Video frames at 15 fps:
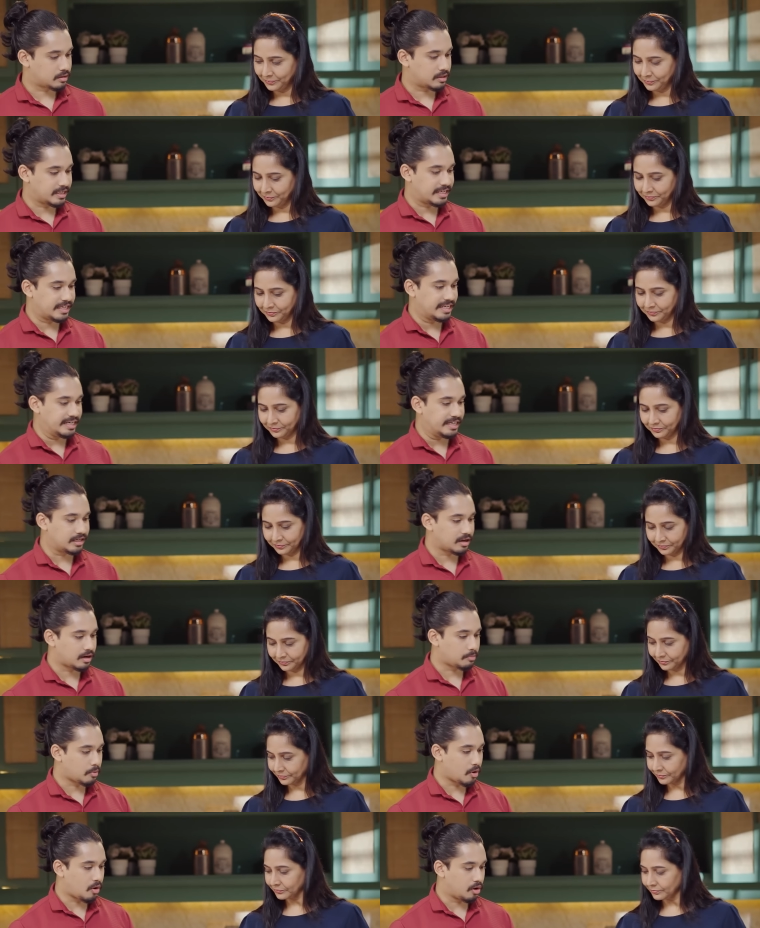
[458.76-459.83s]
Speaker 1: the heat
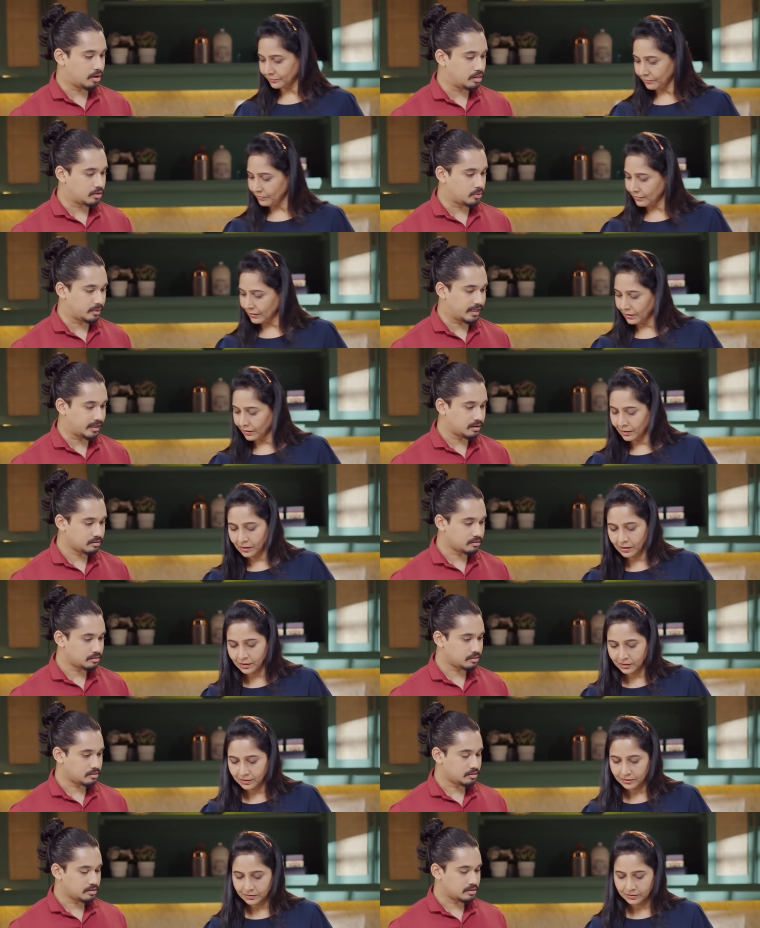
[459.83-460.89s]
up all the way
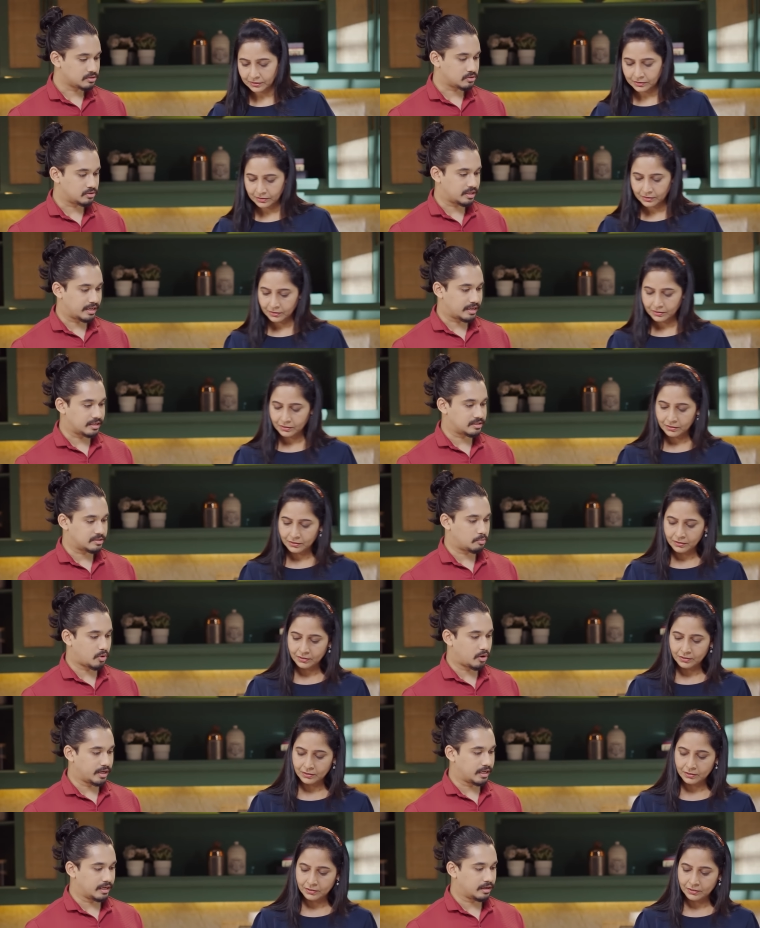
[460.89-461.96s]
huh. so that it's
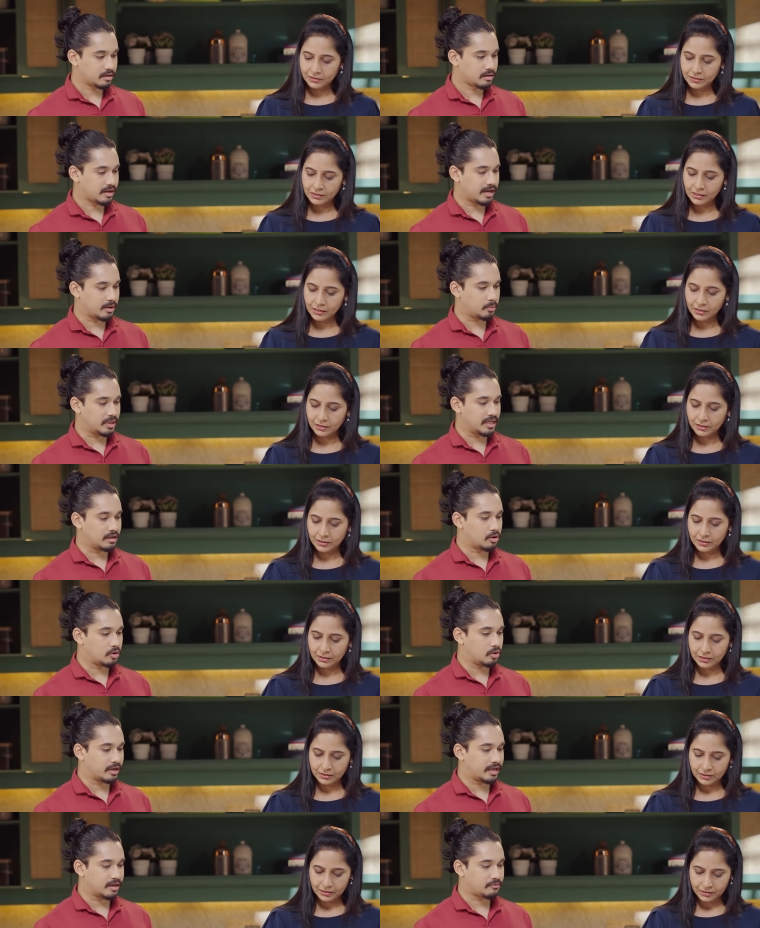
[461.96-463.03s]
boiling huh. and we'll
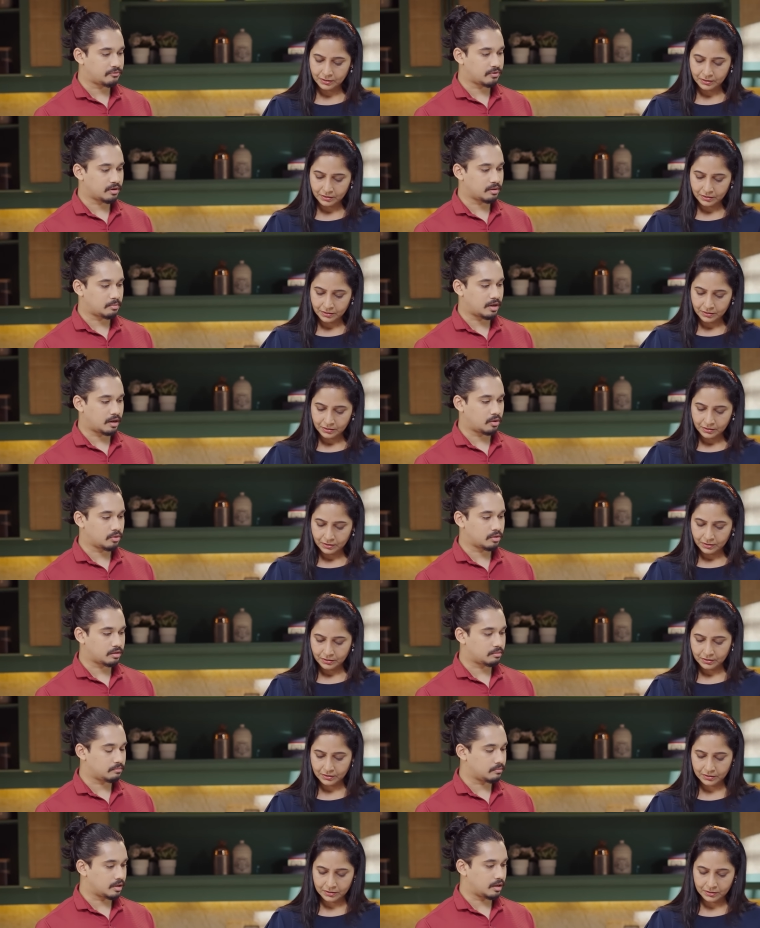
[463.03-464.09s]
cook it for about
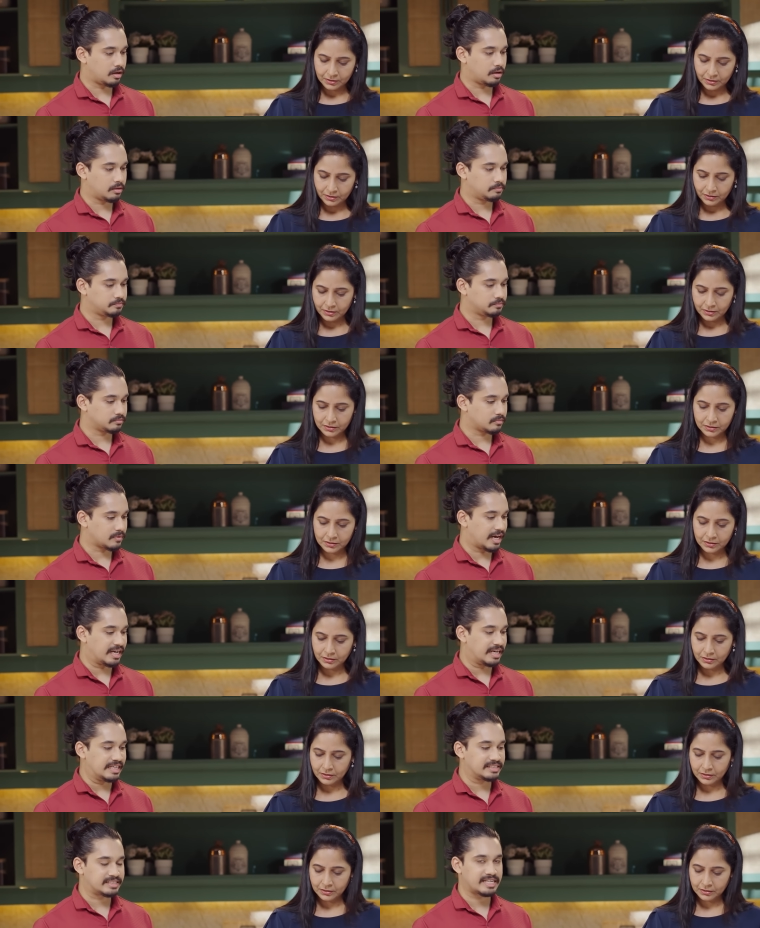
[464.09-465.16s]
uh,
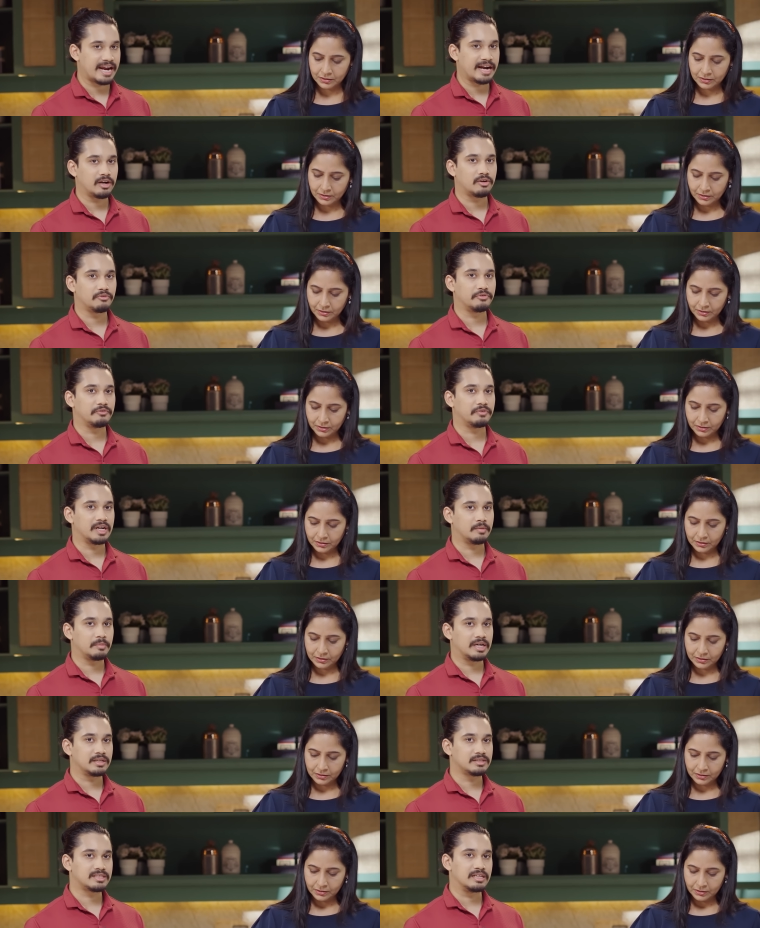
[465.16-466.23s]
at least 10 to 15
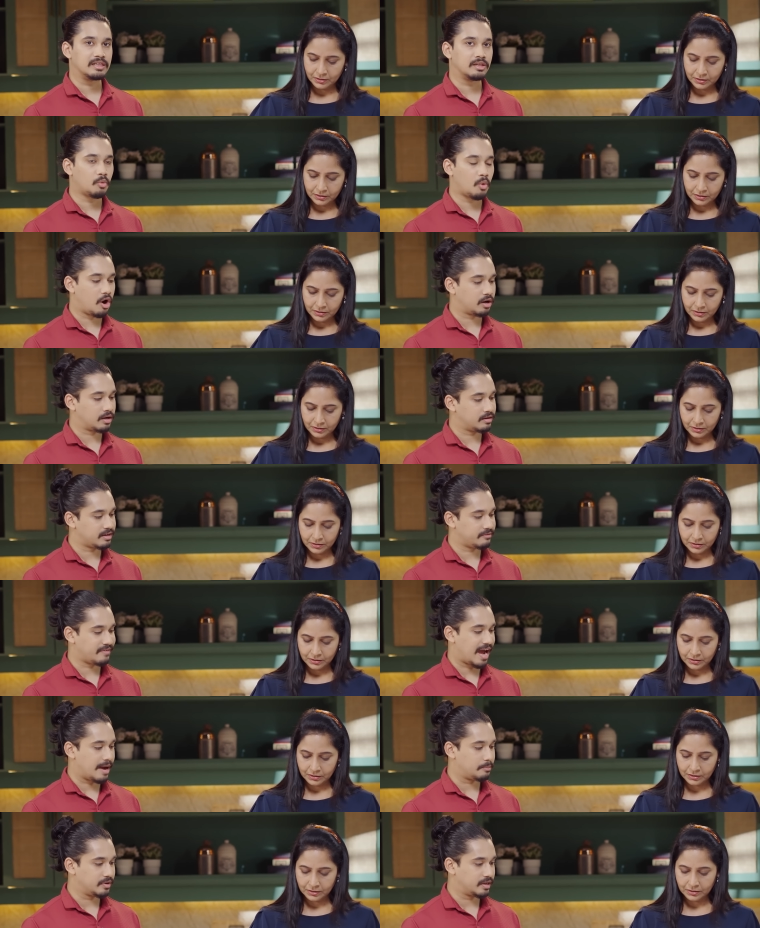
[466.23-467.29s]
minutes till the water
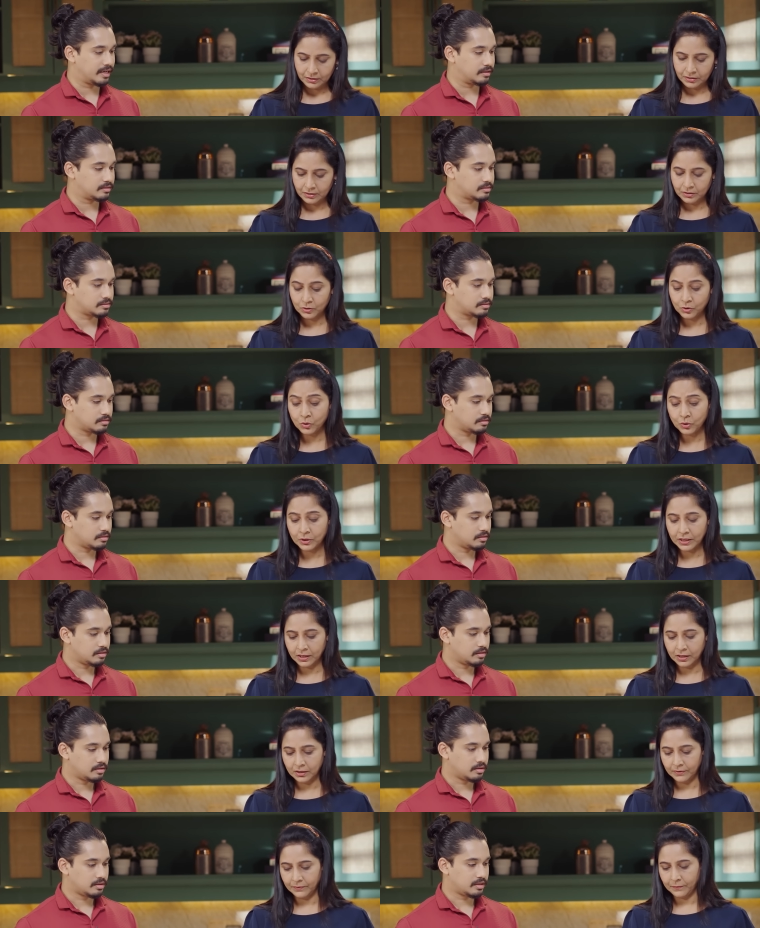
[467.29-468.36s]
evaporates.
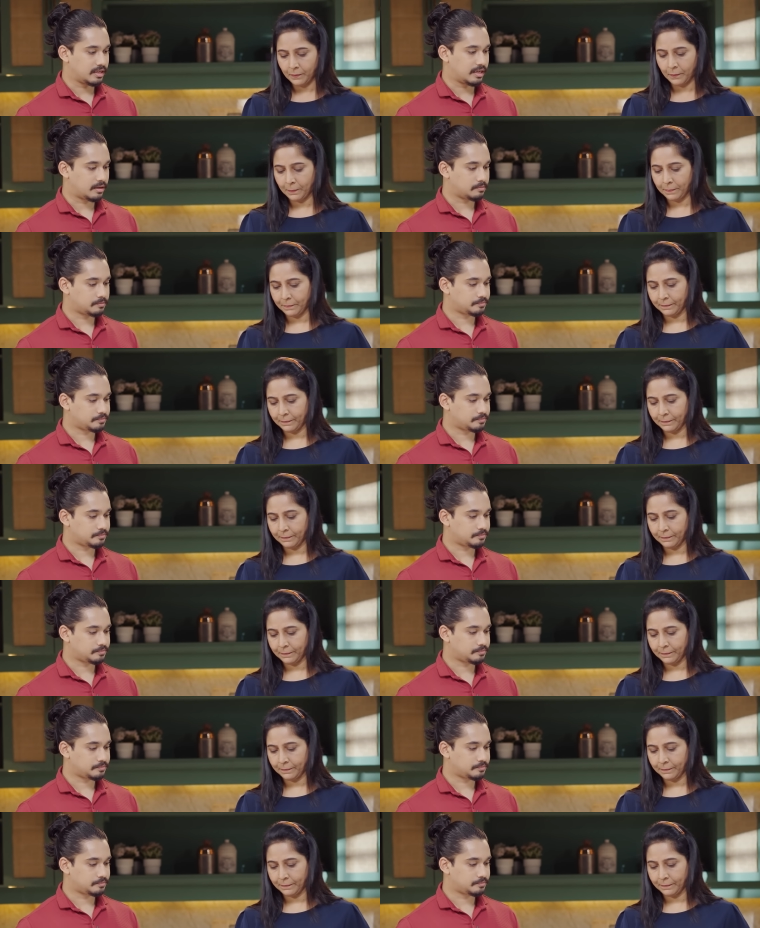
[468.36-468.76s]
Okay. Yeah.